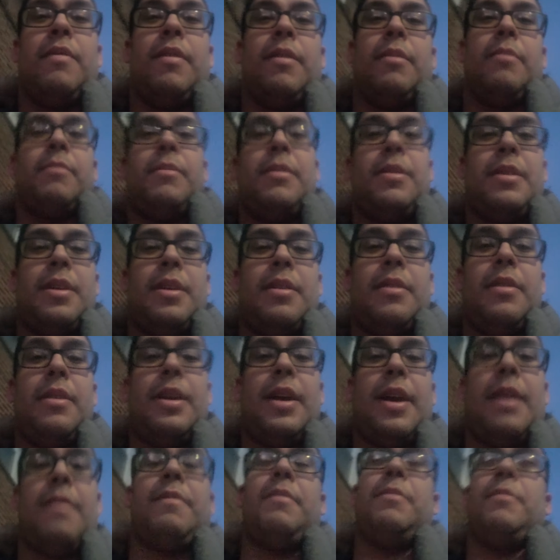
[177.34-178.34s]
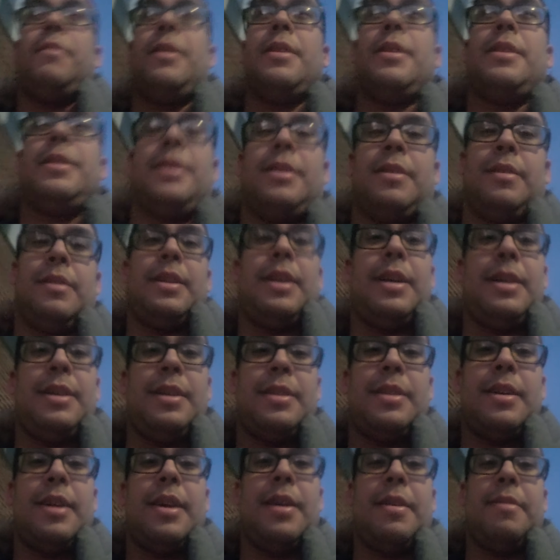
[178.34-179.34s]
film. Okay, everyone, until
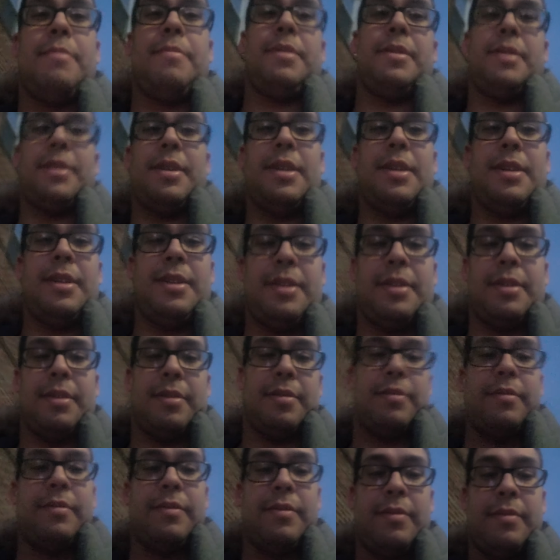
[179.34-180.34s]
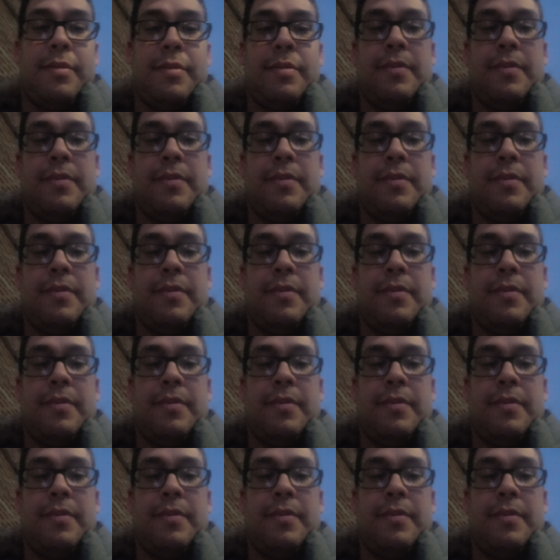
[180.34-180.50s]
next time, see you soon.